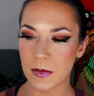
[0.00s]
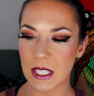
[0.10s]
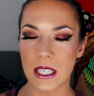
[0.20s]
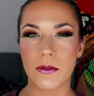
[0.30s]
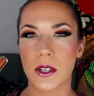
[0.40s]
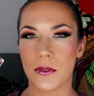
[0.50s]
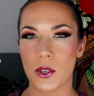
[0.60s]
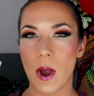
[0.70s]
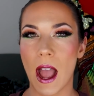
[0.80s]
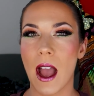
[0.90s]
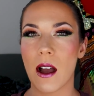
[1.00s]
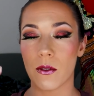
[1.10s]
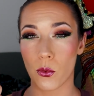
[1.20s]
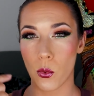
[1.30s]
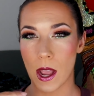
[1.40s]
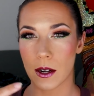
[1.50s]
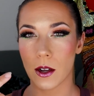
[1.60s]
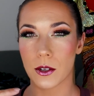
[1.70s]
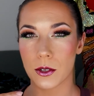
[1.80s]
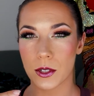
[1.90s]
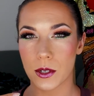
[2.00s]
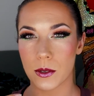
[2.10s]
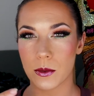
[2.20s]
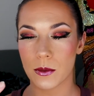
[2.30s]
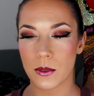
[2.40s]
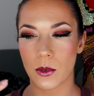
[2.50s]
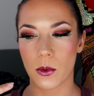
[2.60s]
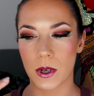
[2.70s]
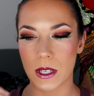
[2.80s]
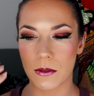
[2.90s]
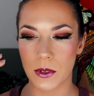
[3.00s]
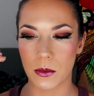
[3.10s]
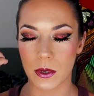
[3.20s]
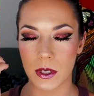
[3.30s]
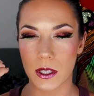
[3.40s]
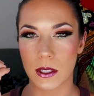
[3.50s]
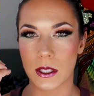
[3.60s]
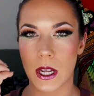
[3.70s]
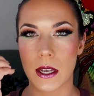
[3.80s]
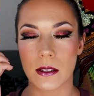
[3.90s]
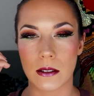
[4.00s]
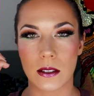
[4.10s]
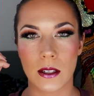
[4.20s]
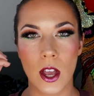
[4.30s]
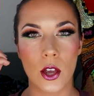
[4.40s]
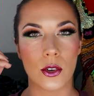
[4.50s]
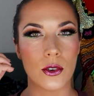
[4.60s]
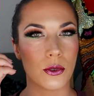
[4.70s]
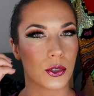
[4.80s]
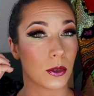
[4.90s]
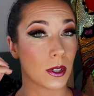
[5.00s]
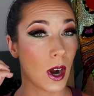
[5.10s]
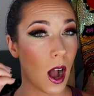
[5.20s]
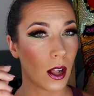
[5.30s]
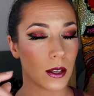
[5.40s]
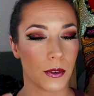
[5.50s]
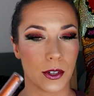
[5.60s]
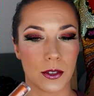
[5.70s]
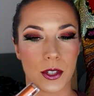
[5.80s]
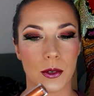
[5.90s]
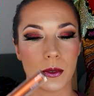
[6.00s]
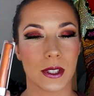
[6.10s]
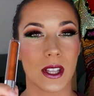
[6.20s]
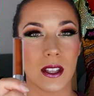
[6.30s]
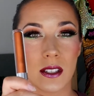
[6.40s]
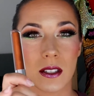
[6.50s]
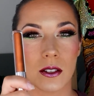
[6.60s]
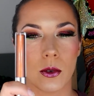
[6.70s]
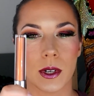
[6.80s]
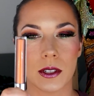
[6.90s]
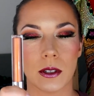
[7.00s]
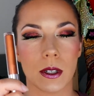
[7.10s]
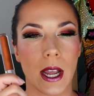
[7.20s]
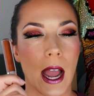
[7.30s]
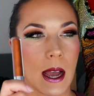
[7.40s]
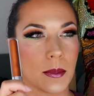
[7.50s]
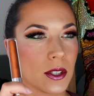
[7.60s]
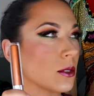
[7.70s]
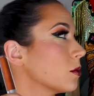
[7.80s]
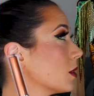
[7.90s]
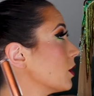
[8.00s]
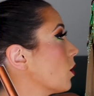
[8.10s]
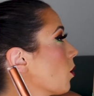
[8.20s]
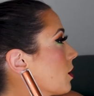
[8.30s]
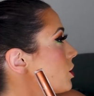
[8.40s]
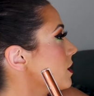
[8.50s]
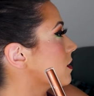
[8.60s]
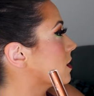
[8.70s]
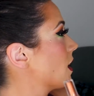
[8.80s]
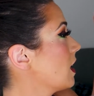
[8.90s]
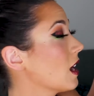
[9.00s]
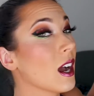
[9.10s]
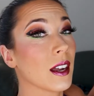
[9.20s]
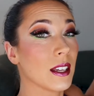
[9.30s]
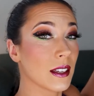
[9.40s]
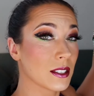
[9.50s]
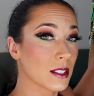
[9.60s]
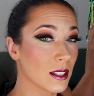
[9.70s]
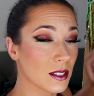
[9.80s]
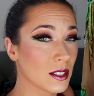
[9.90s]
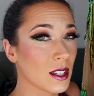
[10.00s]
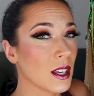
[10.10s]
Even if you have red undertones or even really intense neutral or olive undertones, this is going to look absolutely gorgeous against this.